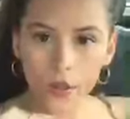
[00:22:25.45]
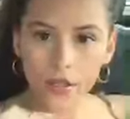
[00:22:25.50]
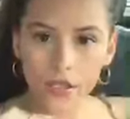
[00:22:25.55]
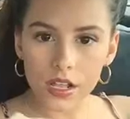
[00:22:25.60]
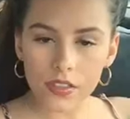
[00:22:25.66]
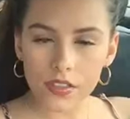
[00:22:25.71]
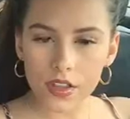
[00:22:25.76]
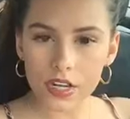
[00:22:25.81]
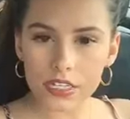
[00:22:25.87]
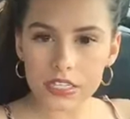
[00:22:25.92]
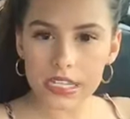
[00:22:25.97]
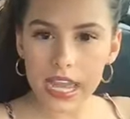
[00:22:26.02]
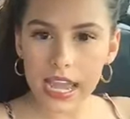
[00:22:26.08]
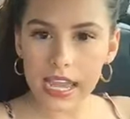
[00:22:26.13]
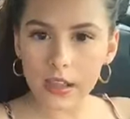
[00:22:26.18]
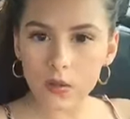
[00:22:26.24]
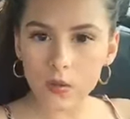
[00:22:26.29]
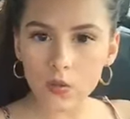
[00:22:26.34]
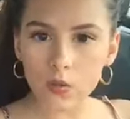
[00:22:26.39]
They're
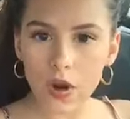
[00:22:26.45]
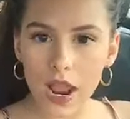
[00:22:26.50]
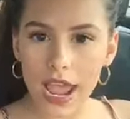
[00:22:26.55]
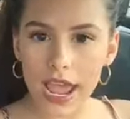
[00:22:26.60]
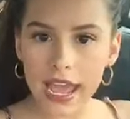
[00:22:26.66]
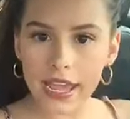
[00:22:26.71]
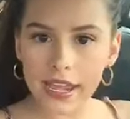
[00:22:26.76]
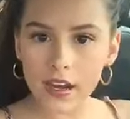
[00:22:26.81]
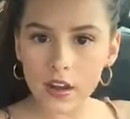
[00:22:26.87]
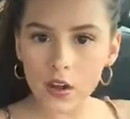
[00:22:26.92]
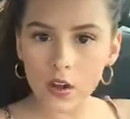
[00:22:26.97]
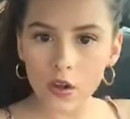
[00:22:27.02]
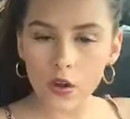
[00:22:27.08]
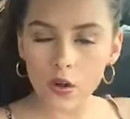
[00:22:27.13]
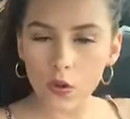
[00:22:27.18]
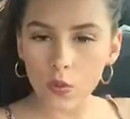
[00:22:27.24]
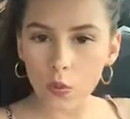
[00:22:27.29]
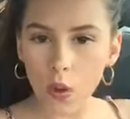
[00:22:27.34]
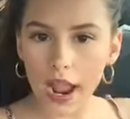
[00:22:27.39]
saying red,
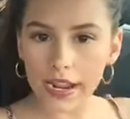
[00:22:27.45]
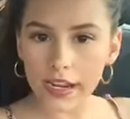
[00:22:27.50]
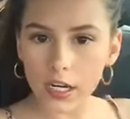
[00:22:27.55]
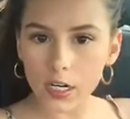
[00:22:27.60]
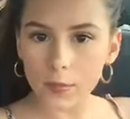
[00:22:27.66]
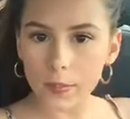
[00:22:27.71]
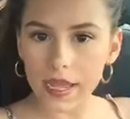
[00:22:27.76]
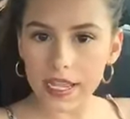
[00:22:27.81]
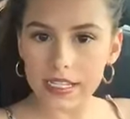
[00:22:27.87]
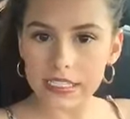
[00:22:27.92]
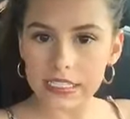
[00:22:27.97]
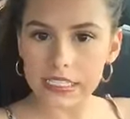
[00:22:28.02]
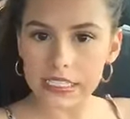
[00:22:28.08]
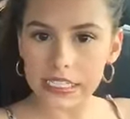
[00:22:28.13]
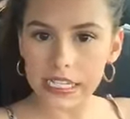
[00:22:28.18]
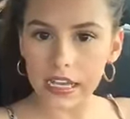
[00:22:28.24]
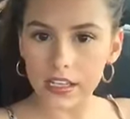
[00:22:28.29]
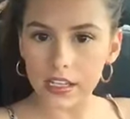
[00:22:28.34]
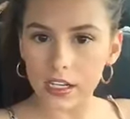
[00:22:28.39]
white, or
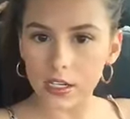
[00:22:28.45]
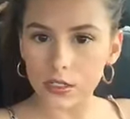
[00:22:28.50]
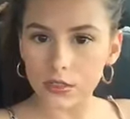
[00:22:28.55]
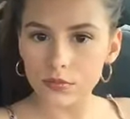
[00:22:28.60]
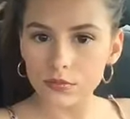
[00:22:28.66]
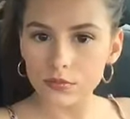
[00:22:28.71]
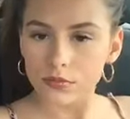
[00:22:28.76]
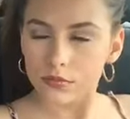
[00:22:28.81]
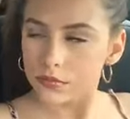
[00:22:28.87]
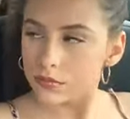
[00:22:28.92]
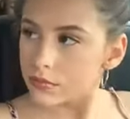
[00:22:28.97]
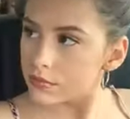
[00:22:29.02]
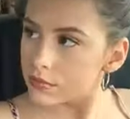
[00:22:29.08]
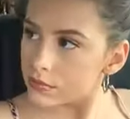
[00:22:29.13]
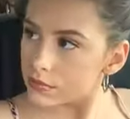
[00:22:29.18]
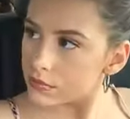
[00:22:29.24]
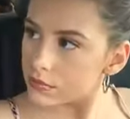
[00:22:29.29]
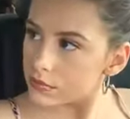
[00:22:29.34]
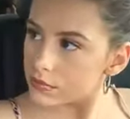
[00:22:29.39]
pasty yellow.
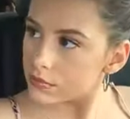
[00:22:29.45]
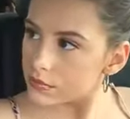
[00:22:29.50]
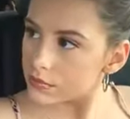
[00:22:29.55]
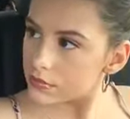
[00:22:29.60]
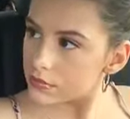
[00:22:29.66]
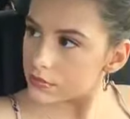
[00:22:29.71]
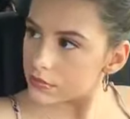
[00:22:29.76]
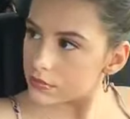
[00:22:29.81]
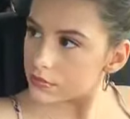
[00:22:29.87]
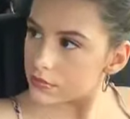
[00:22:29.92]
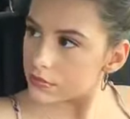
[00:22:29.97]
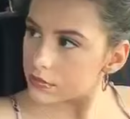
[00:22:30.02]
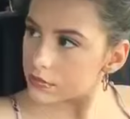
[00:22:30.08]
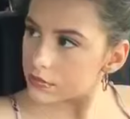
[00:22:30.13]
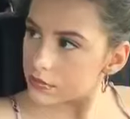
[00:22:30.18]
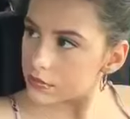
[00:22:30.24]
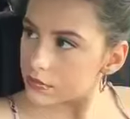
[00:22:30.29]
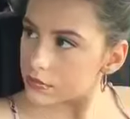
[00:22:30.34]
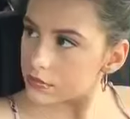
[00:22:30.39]
Yo,
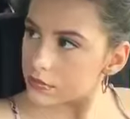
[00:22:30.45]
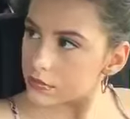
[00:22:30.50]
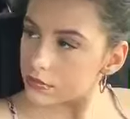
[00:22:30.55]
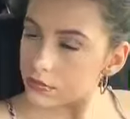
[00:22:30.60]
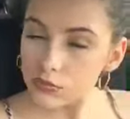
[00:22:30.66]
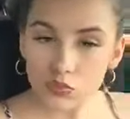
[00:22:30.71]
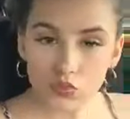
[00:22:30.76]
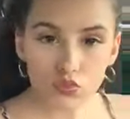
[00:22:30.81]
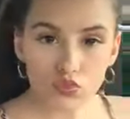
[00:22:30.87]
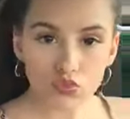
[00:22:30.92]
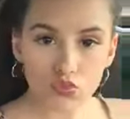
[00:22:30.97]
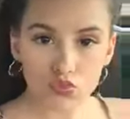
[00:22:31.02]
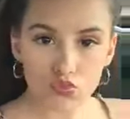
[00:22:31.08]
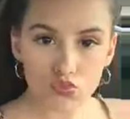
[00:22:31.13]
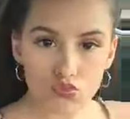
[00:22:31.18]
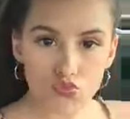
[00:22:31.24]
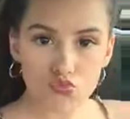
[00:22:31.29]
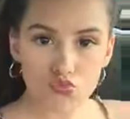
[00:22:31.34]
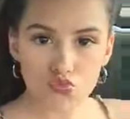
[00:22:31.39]

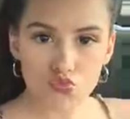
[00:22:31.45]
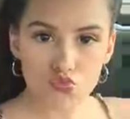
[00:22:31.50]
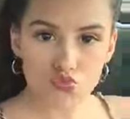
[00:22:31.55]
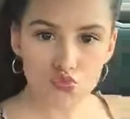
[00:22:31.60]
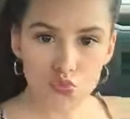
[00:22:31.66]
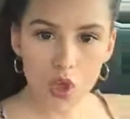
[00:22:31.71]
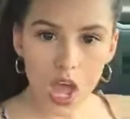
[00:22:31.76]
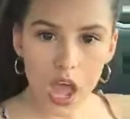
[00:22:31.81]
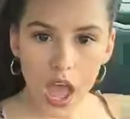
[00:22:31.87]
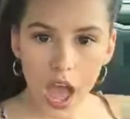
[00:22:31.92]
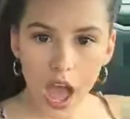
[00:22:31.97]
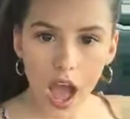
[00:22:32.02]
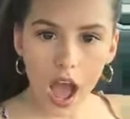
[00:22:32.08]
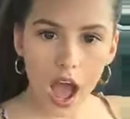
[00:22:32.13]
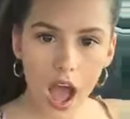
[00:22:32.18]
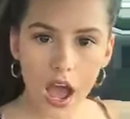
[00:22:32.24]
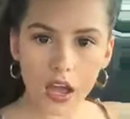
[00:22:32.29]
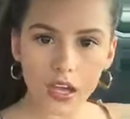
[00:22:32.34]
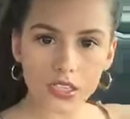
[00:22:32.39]
what? I mean, your
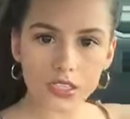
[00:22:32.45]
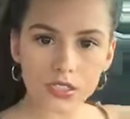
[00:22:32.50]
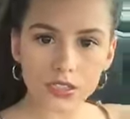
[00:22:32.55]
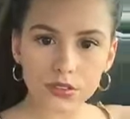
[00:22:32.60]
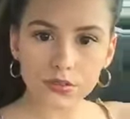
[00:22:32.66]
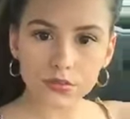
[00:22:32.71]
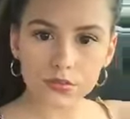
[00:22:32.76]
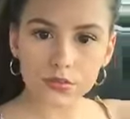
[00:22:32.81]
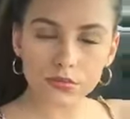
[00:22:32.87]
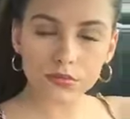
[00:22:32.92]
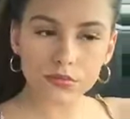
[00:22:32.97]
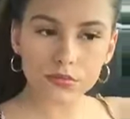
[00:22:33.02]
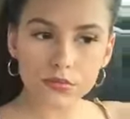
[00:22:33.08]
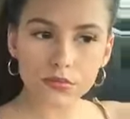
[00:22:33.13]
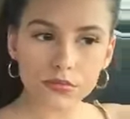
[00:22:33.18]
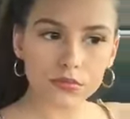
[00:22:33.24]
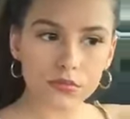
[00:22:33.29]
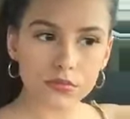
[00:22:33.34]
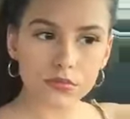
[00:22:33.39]
skin is already
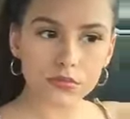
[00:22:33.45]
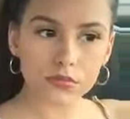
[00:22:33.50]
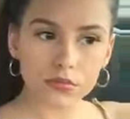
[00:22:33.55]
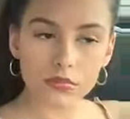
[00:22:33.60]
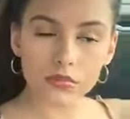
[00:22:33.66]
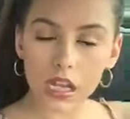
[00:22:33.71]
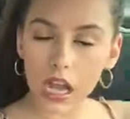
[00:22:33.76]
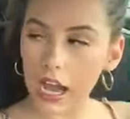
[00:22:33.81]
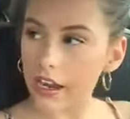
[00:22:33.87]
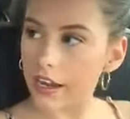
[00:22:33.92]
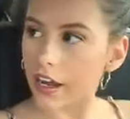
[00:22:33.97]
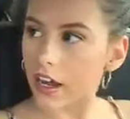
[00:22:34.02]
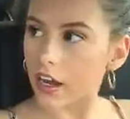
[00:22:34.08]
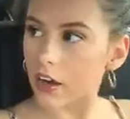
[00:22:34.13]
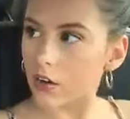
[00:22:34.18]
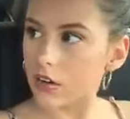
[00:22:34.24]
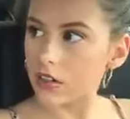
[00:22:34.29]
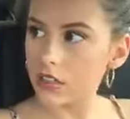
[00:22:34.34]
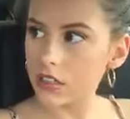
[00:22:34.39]
pasty. I
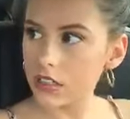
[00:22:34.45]
know.